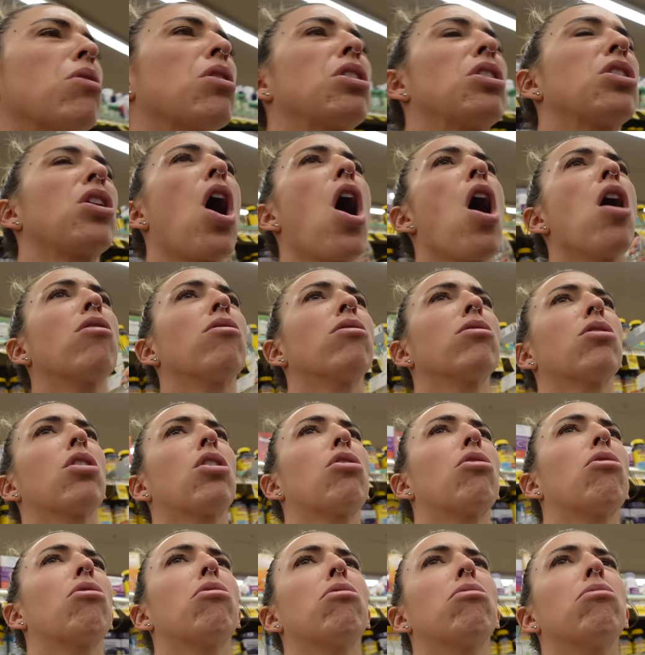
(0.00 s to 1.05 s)
the
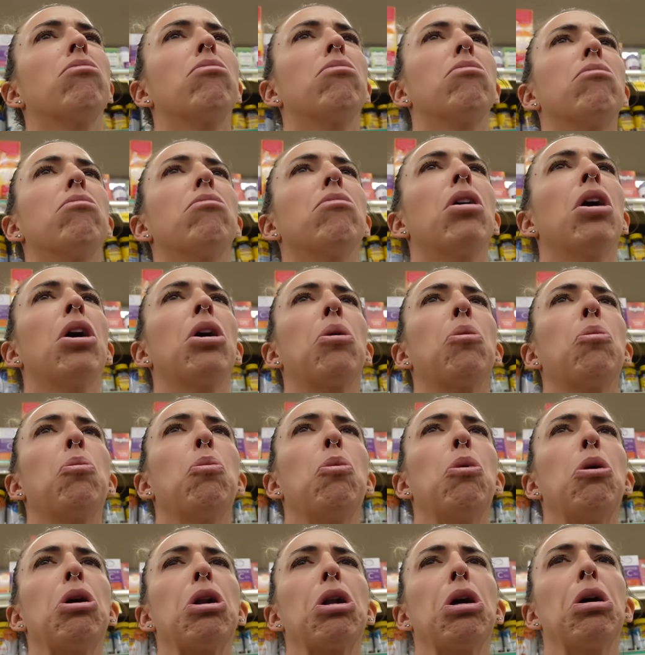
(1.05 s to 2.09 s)
doctor. I don't
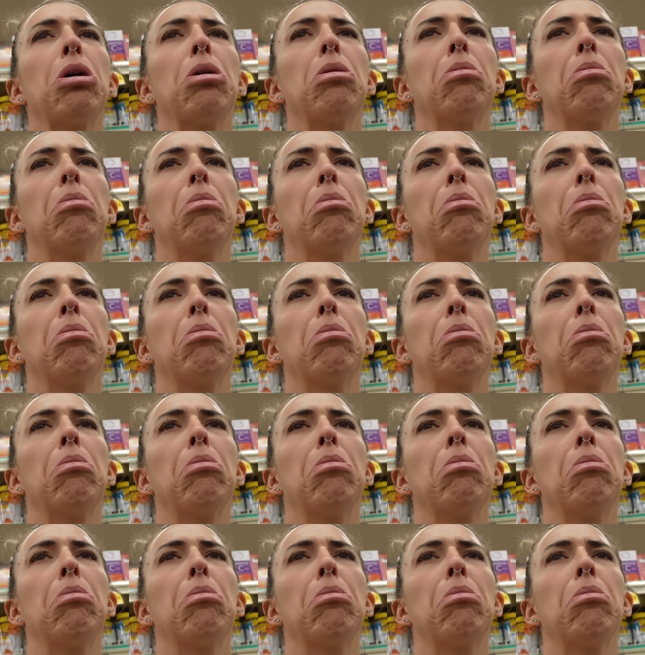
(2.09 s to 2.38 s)
wanna.